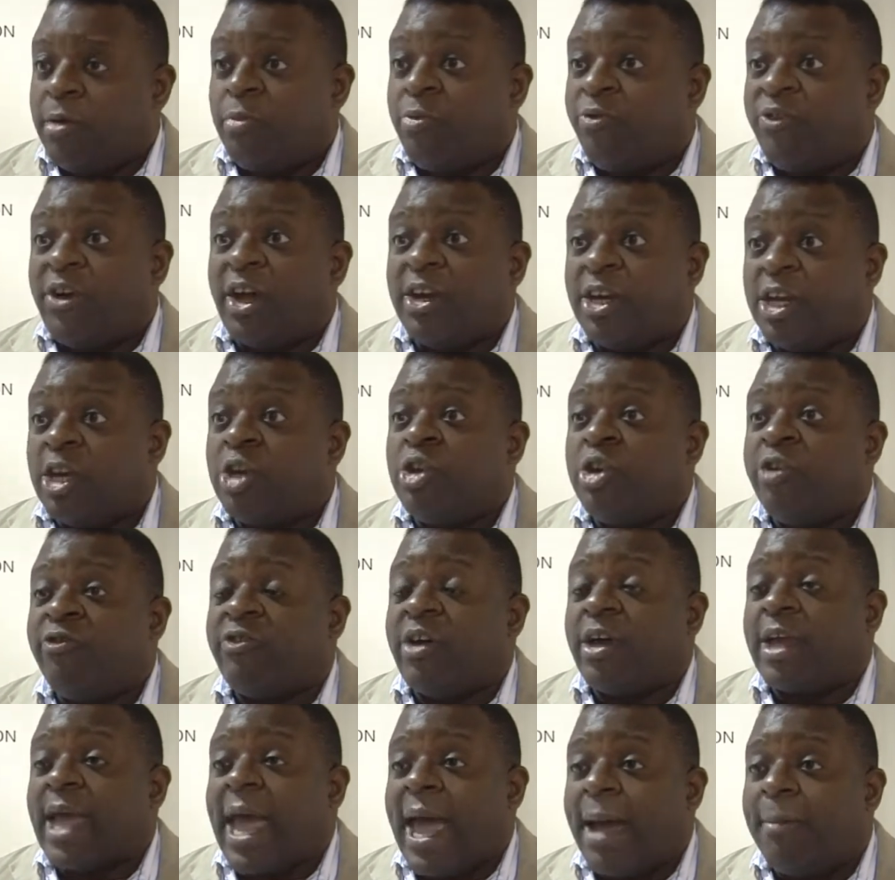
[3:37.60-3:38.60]
finding a new
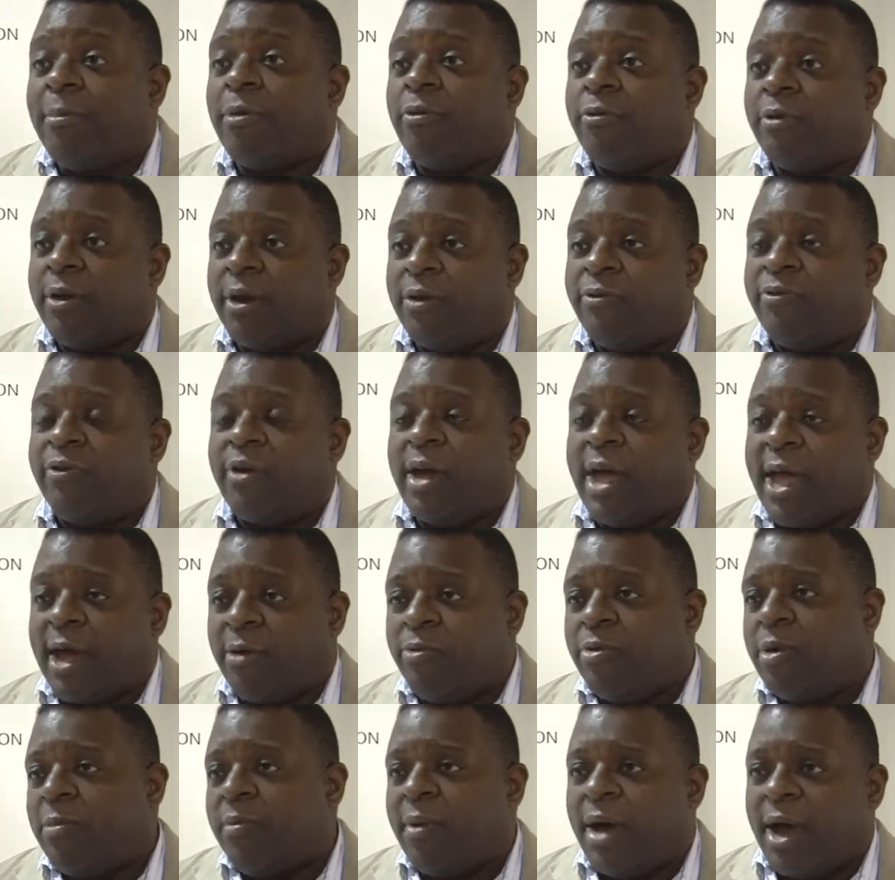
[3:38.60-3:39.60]
vocabulary for
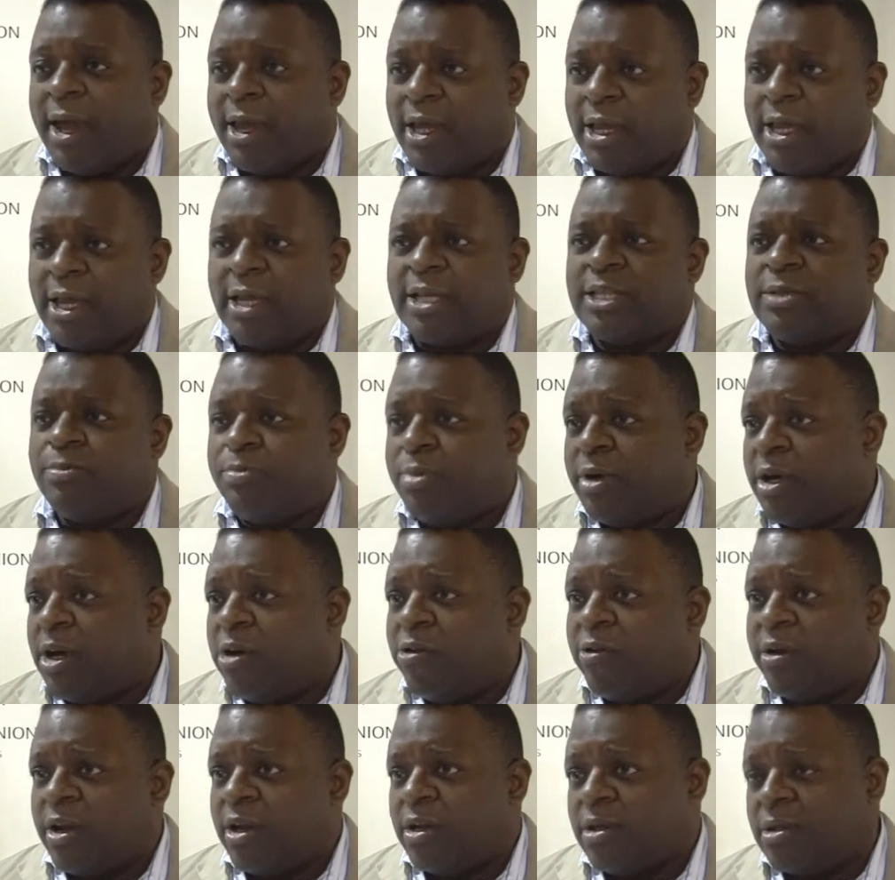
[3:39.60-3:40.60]
how we might
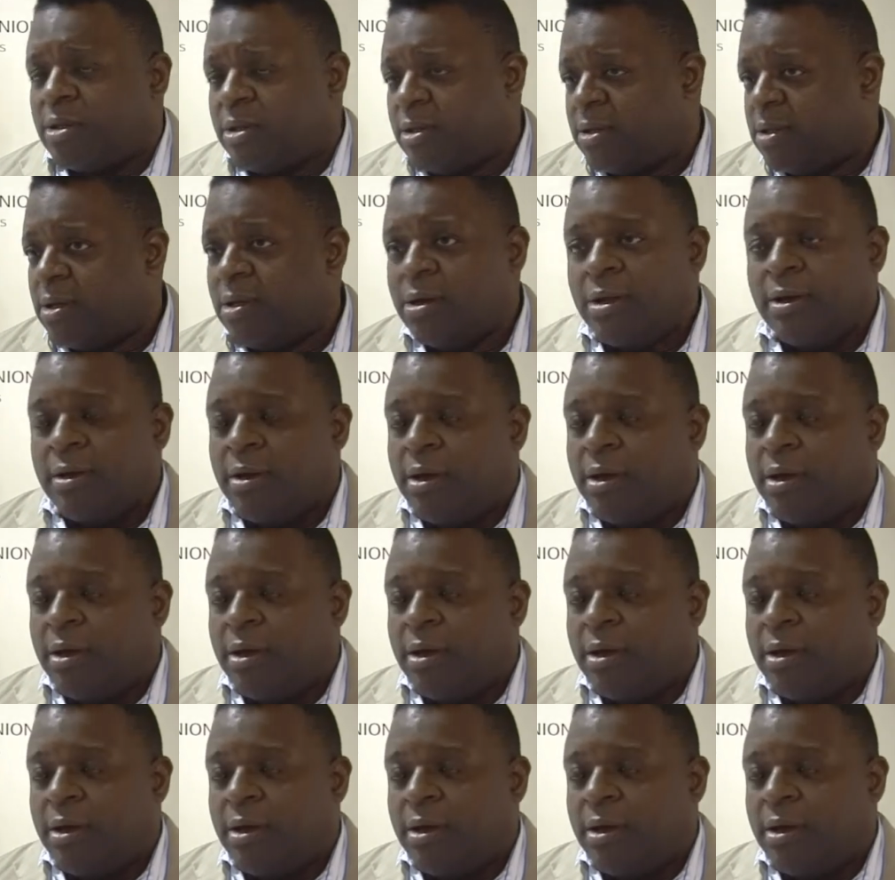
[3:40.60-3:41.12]
experience